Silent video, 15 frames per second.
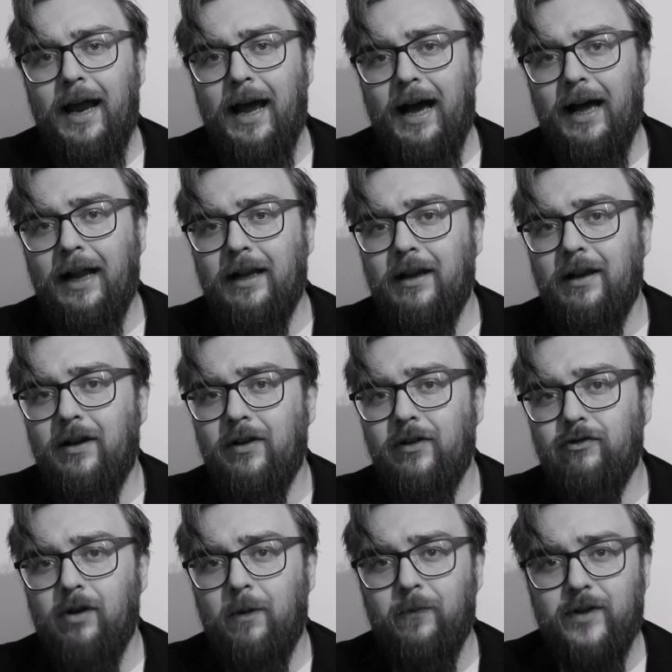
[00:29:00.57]
hand
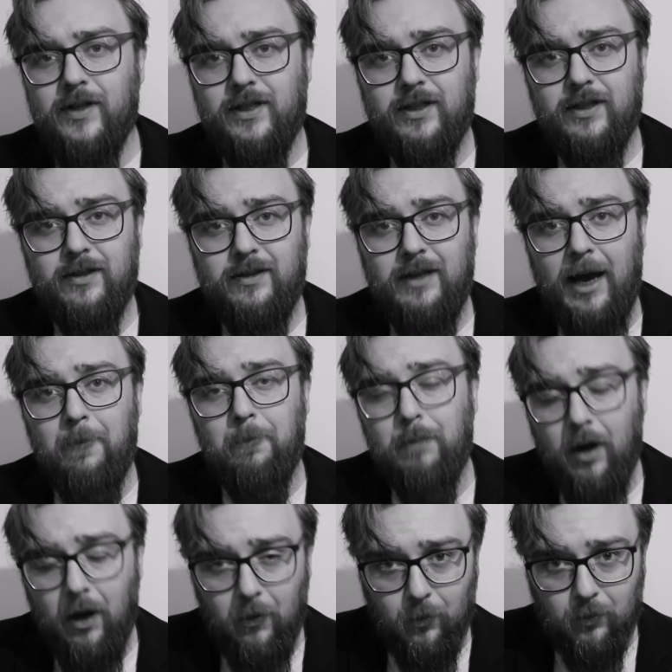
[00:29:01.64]
from this damp,
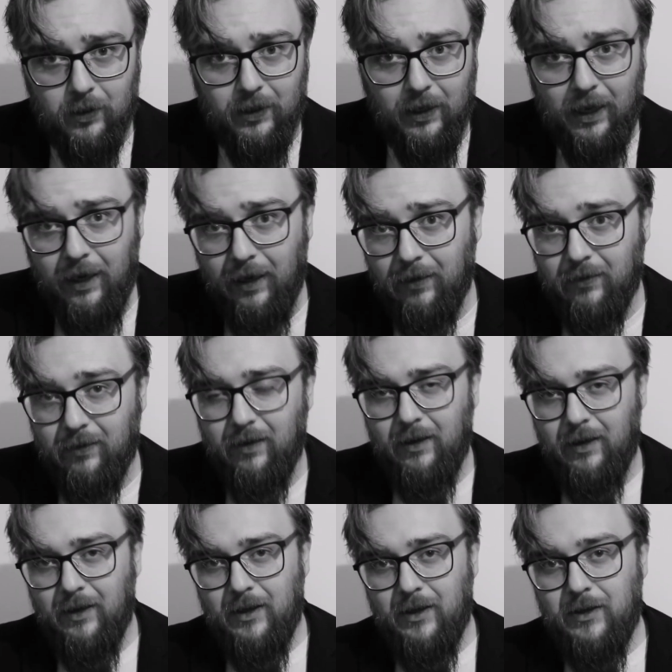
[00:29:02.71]
cold little island
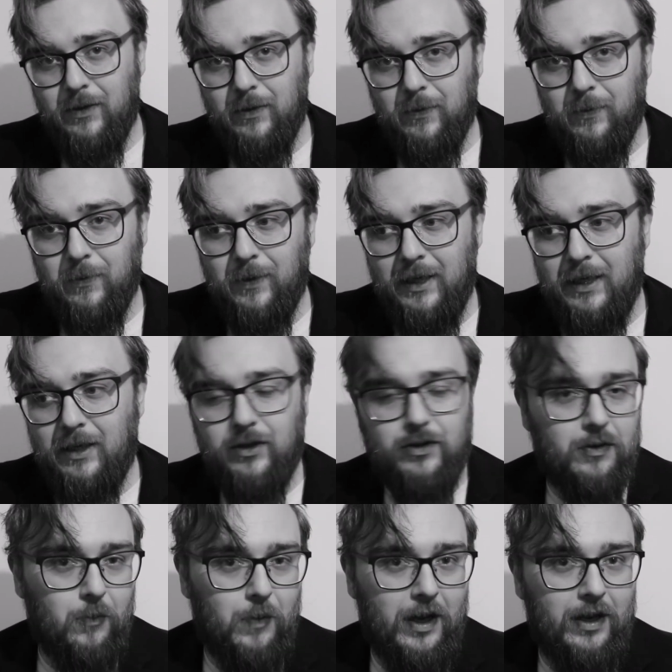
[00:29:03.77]
to ease
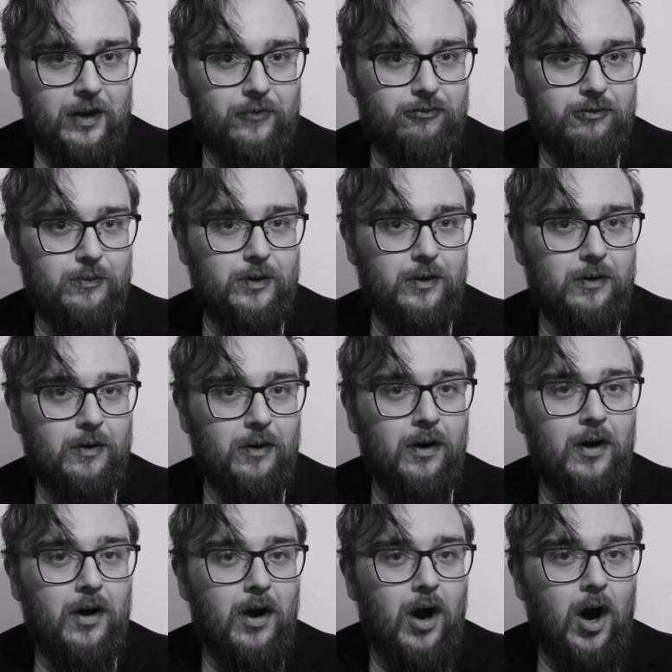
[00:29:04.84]
your way through your
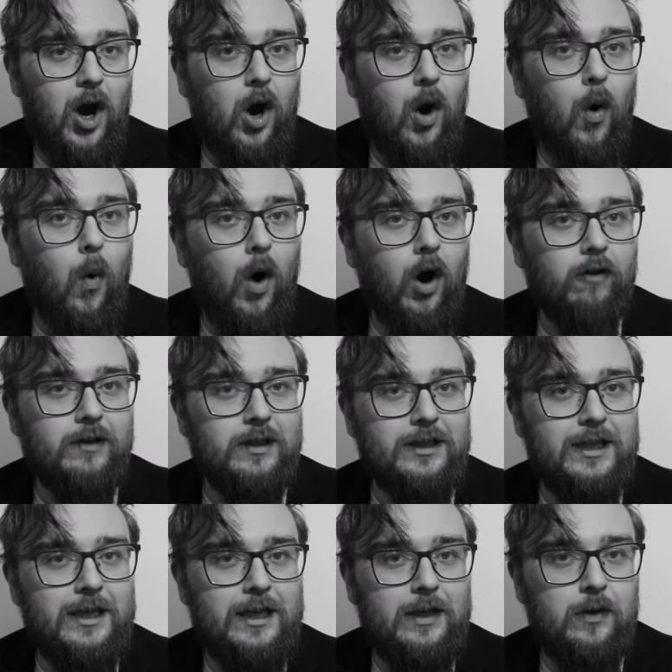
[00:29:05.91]

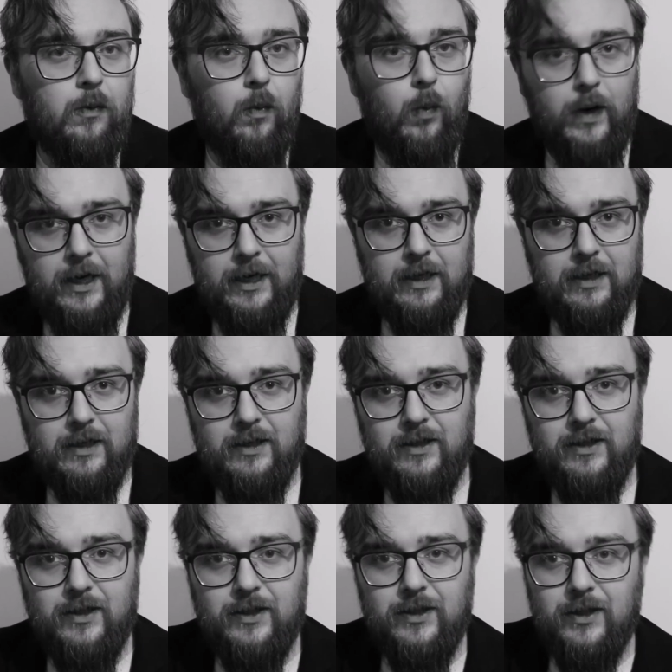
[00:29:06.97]
quarantine
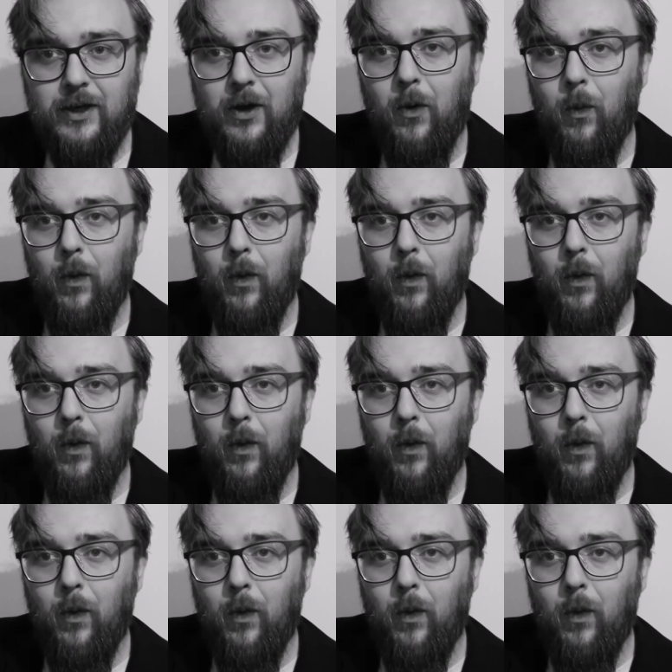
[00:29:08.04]
weeks.